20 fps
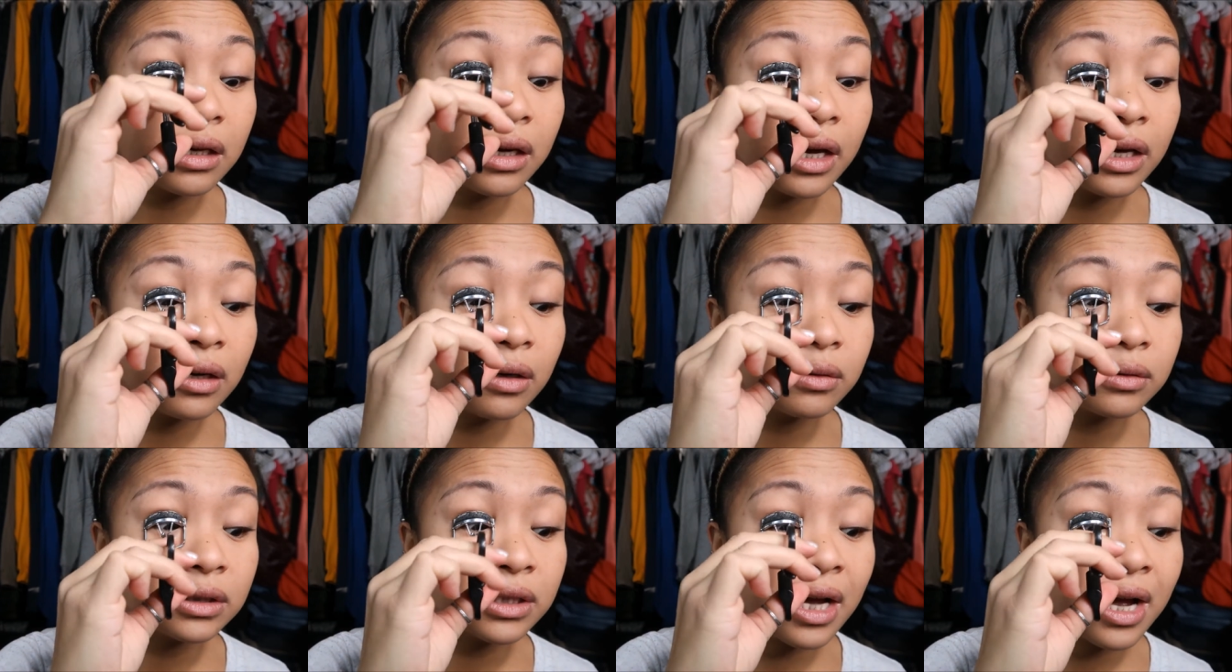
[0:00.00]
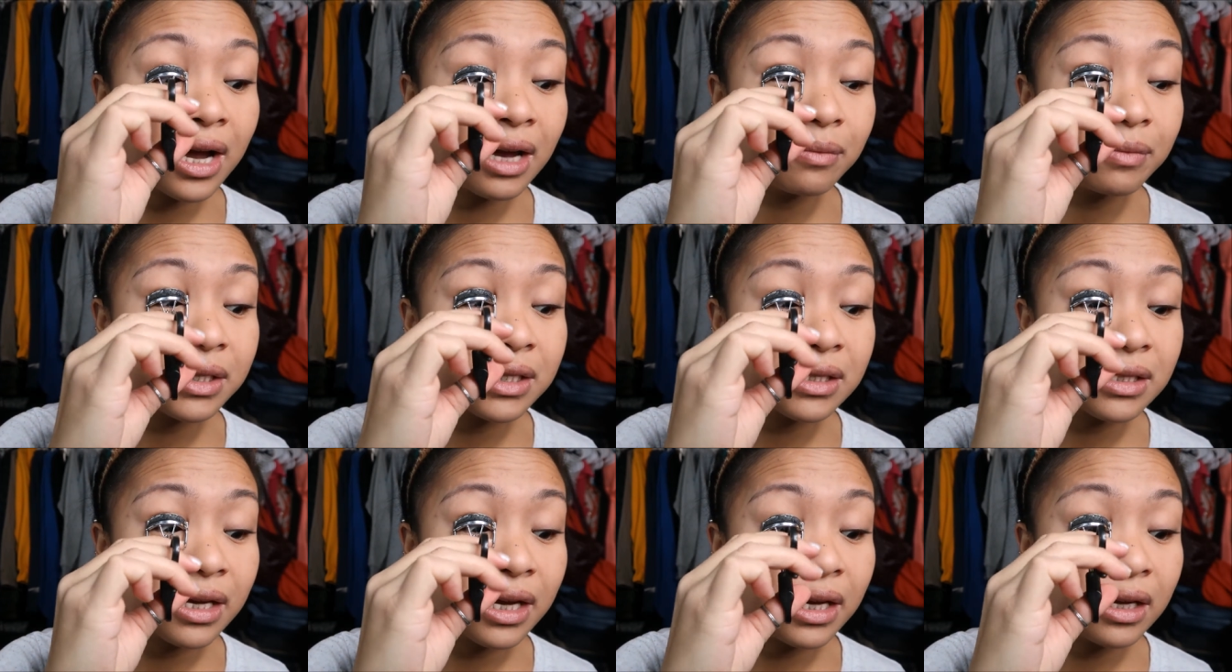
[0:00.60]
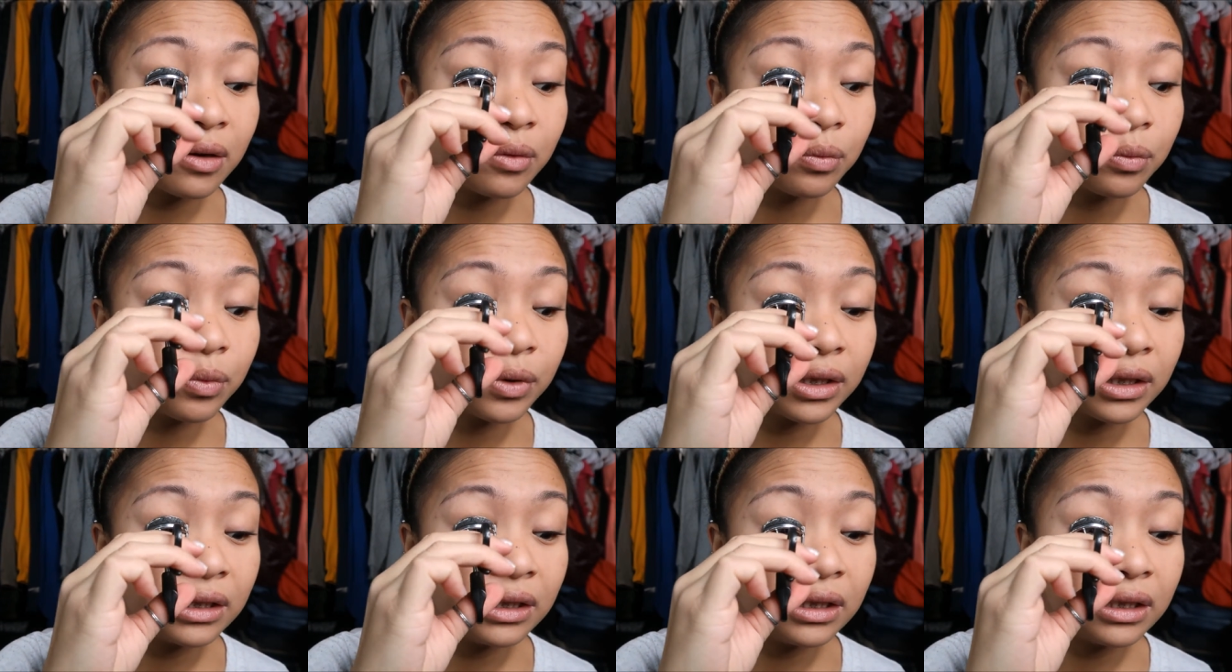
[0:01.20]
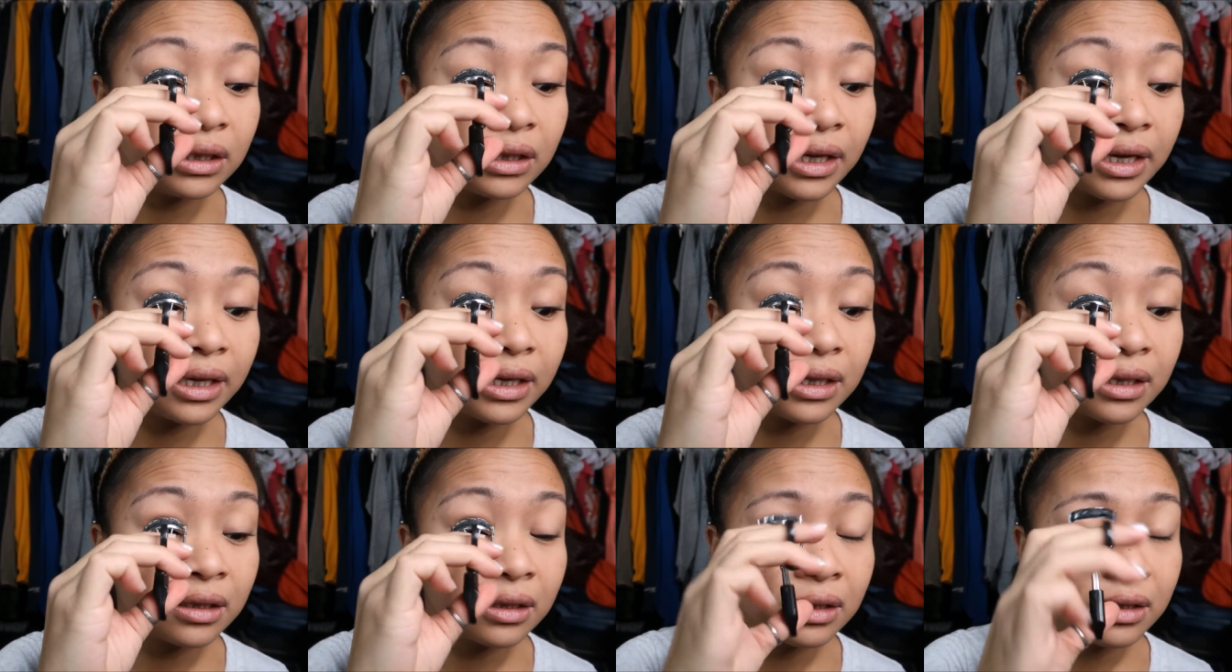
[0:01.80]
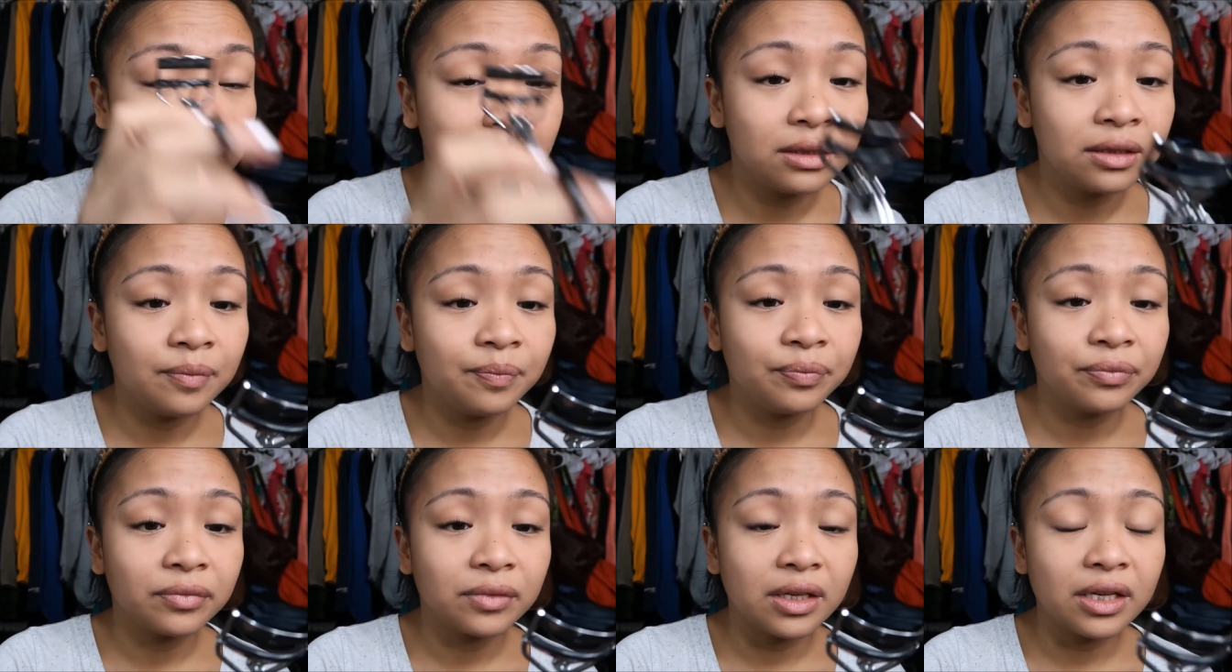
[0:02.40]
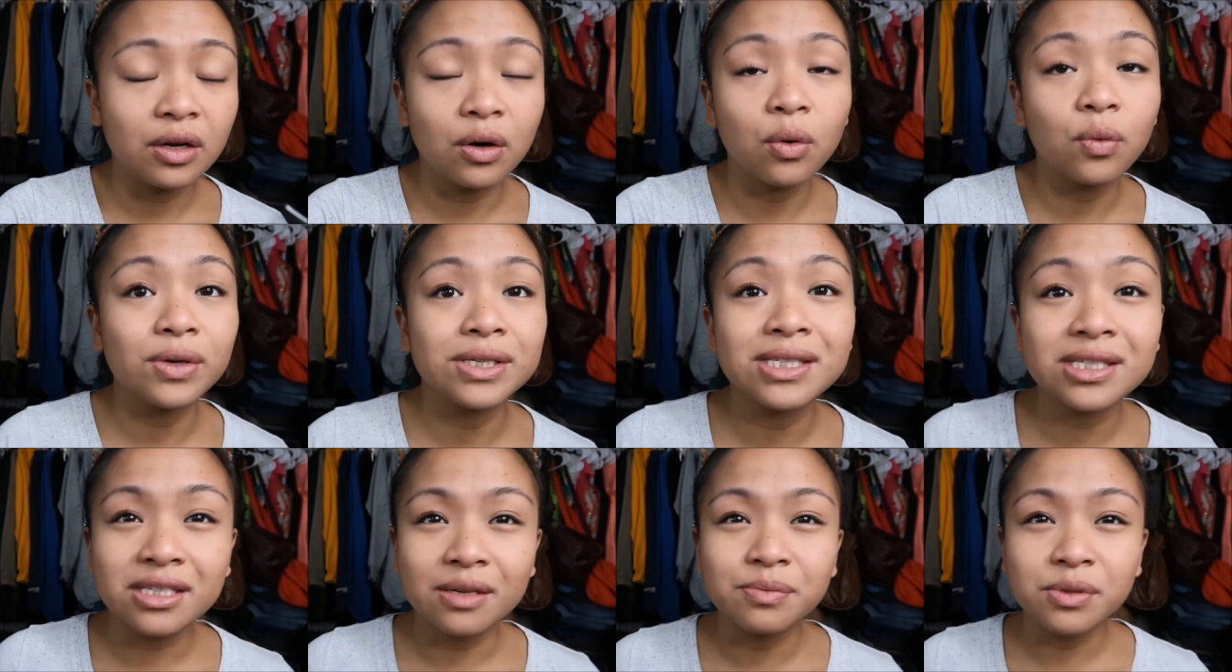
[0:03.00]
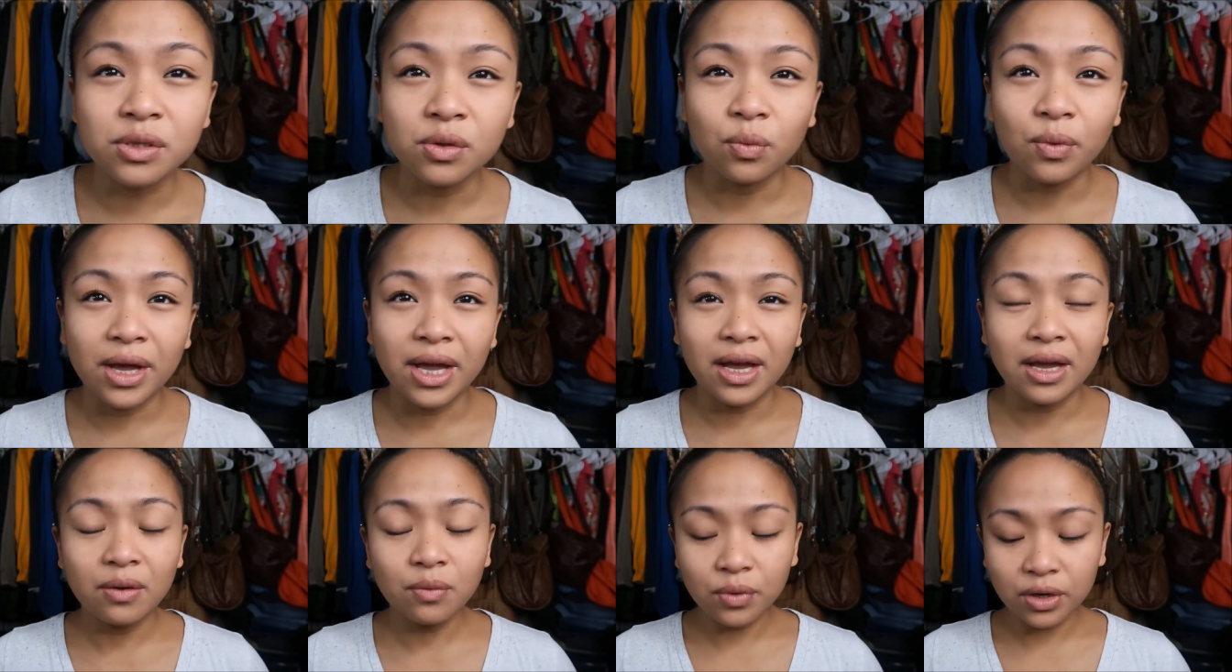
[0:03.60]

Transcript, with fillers: I know time is like really like it always slips away